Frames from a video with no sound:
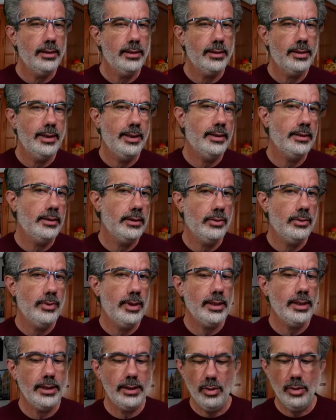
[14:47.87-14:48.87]
Canada, New
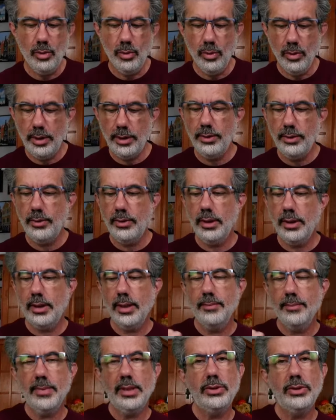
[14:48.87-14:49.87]
England, or you could
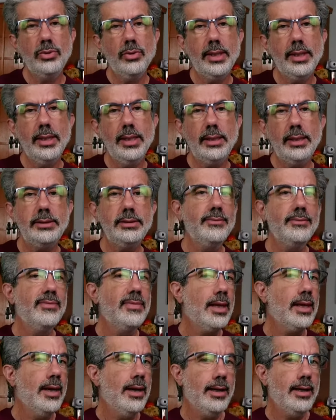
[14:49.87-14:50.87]
come and join us
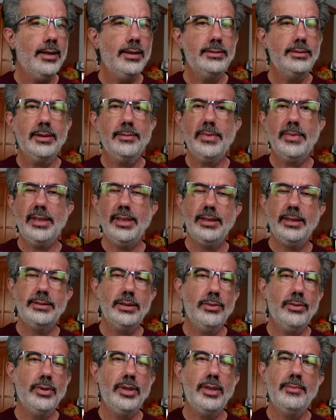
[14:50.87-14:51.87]
on something that's
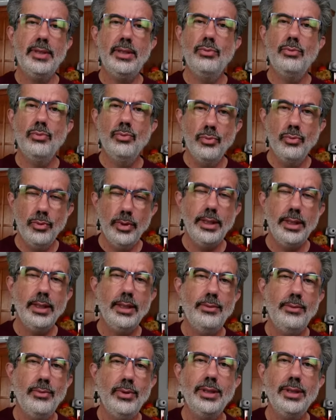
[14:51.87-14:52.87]
going to be
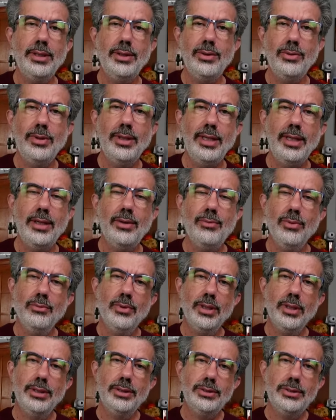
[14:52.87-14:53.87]
really, really unique, where
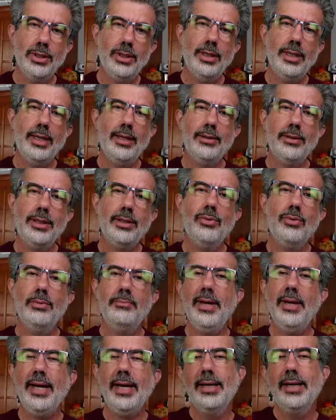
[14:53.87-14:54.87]
we're going to start out in
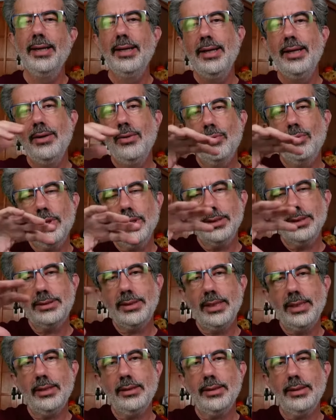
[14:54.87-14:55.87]
Quebec. We're going to
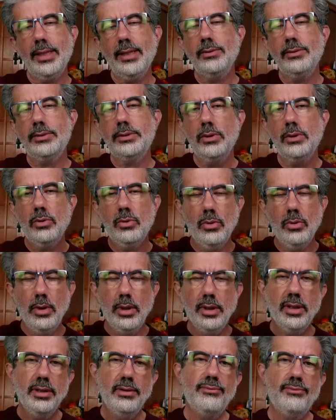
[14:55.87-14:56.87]
sail down. So
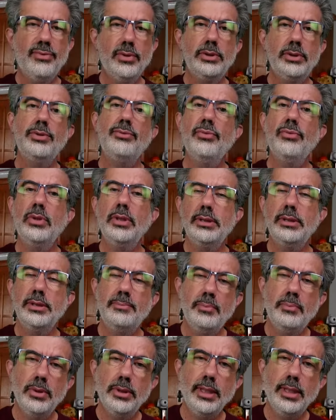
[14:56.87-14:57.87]
the Virgin
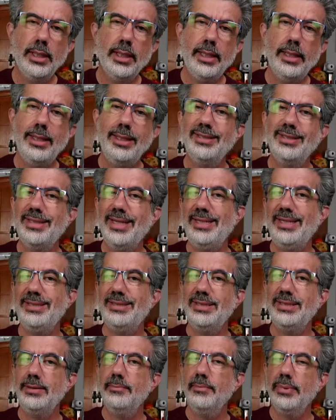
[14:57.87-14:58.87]
Voyages Brilliant Lady is
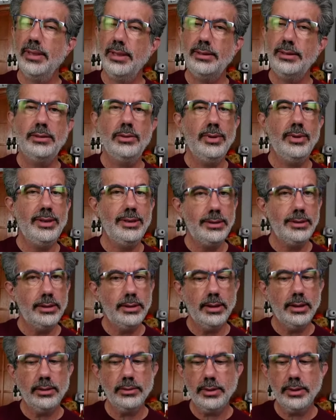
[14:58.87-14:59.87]
18 plus, so it is
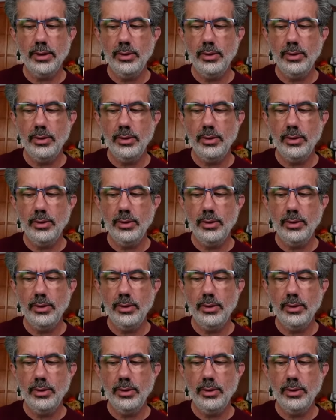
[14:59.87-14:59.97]
adults